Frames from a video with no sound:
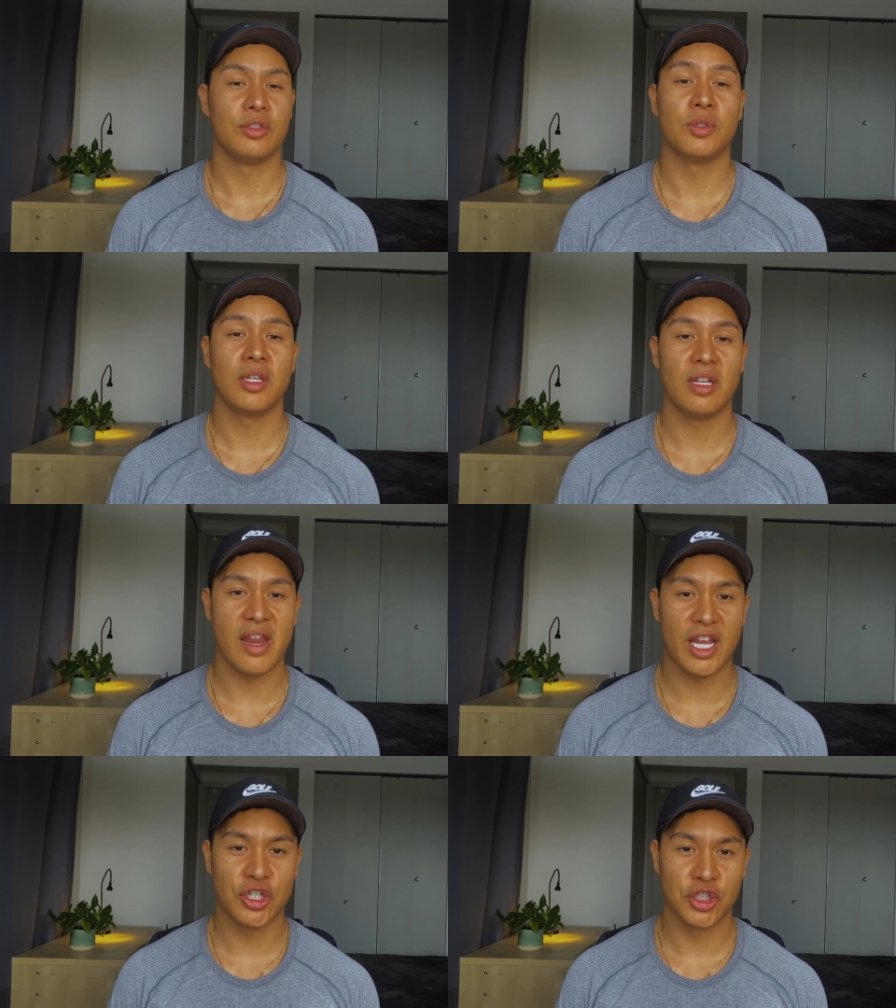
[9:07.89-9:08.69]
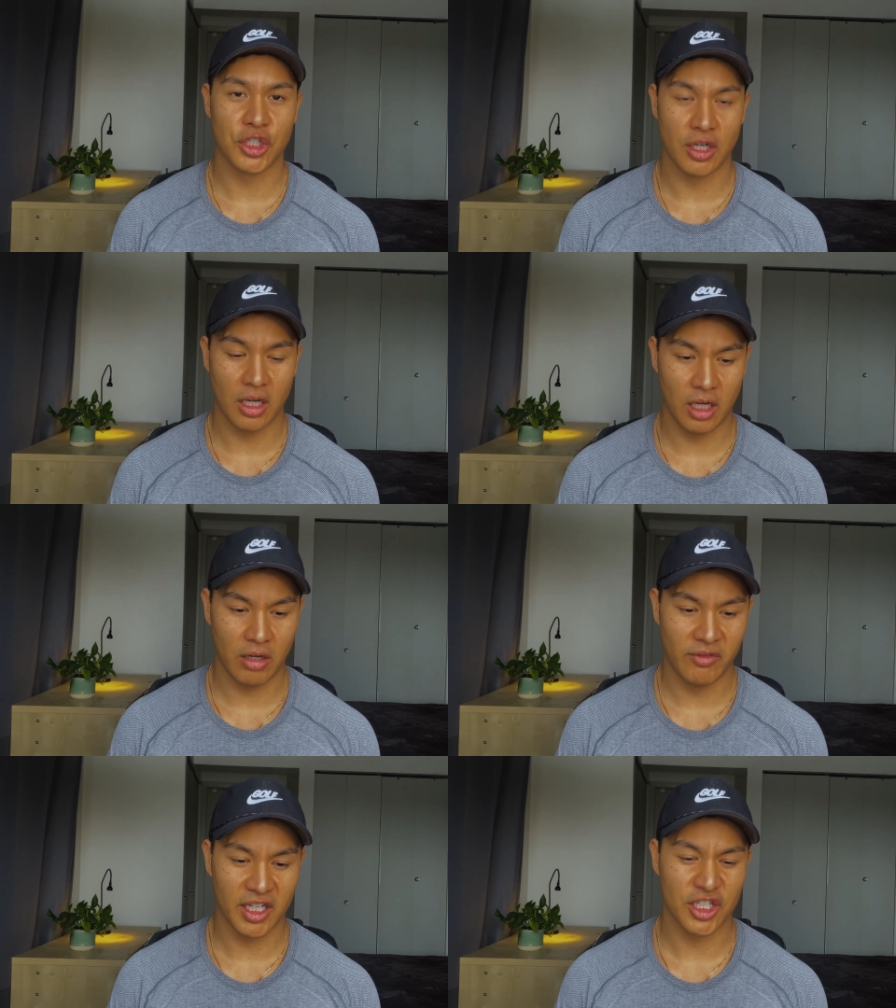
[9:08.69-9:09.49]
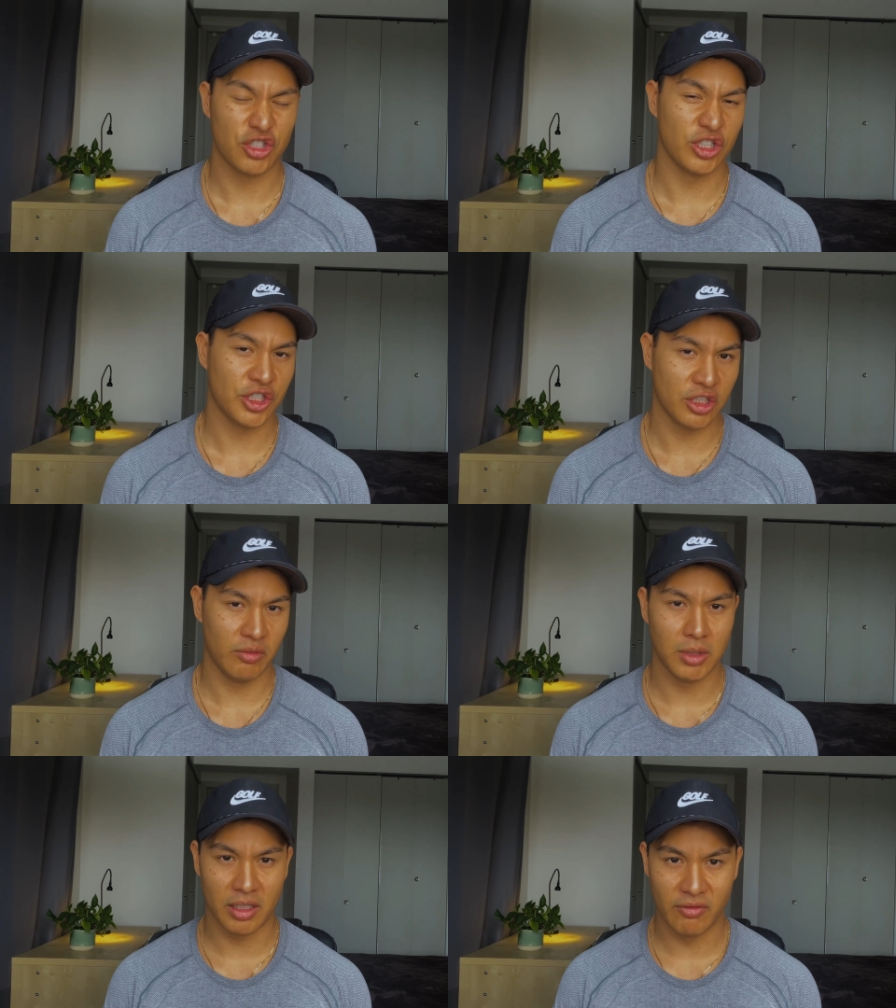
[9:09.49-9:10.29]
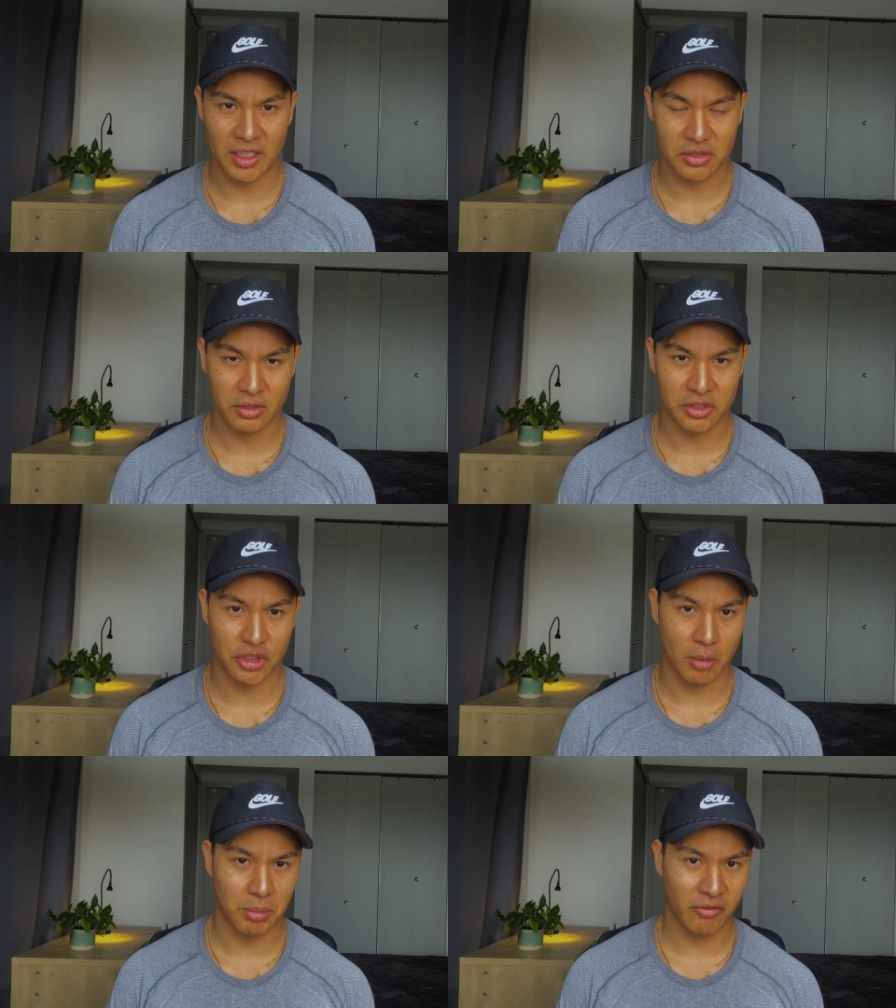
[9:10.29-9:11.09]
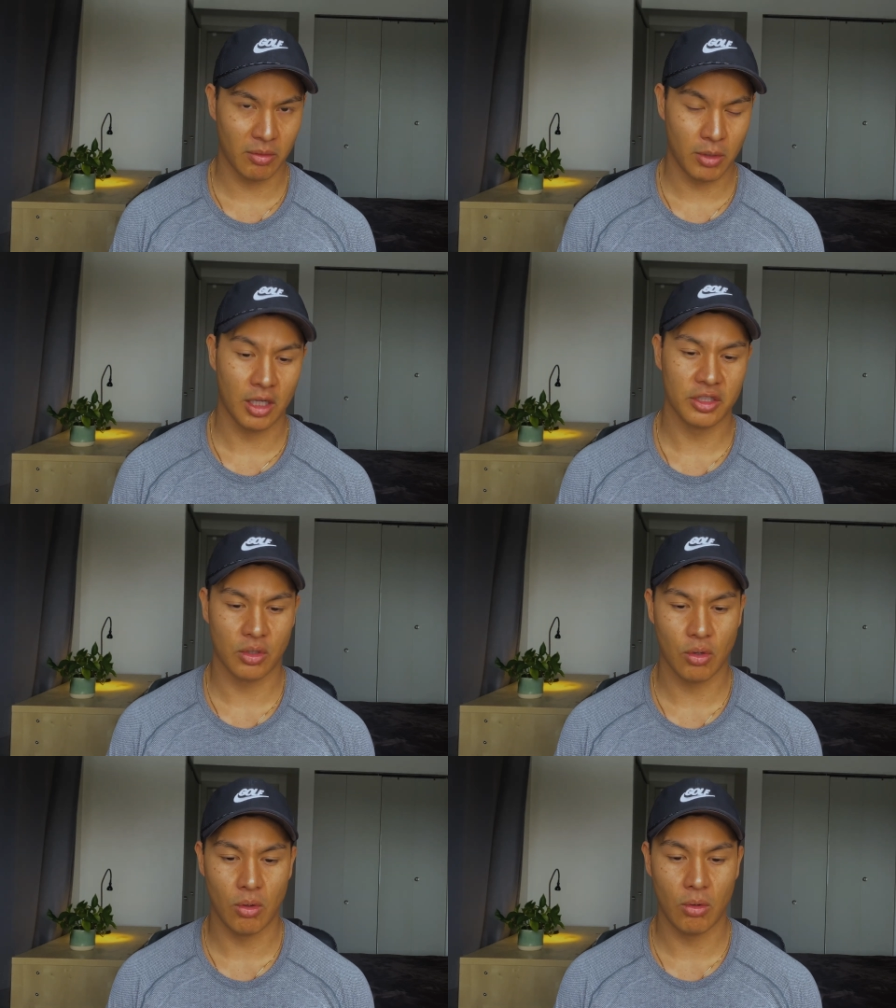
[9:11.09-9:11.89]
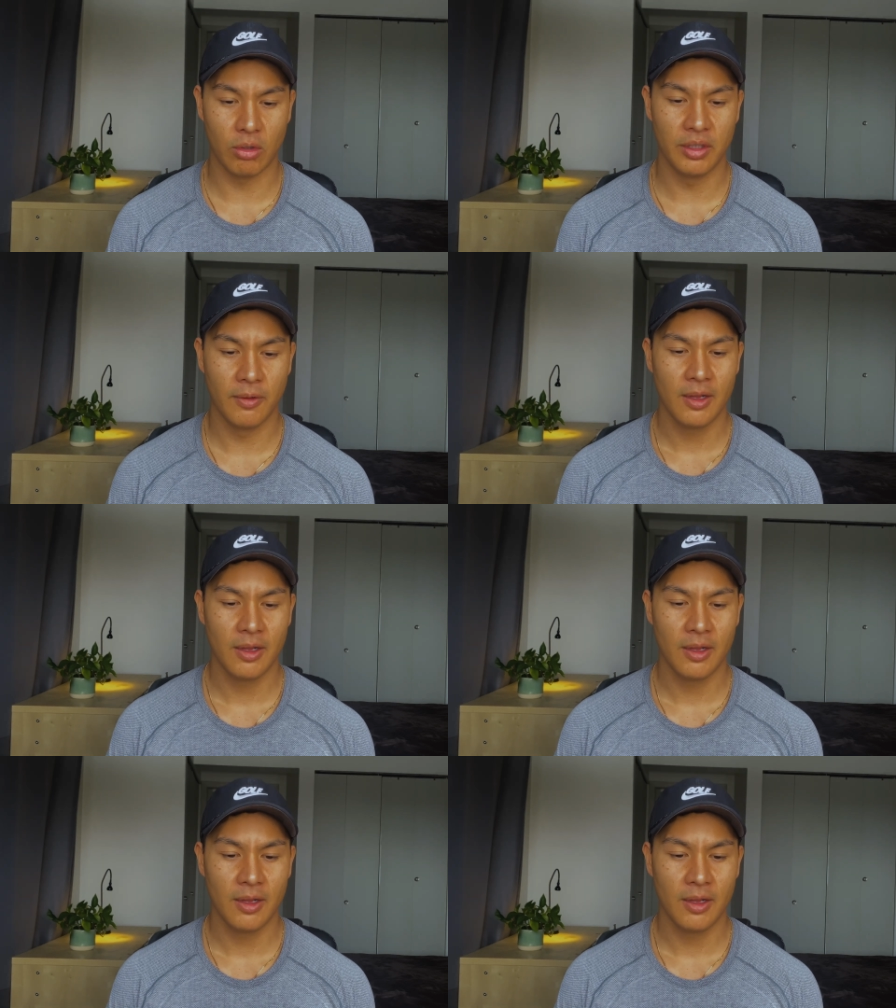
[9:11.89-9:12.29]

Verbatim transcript: Due to the nature of the constriction of blood vessels jumping from hot to cold,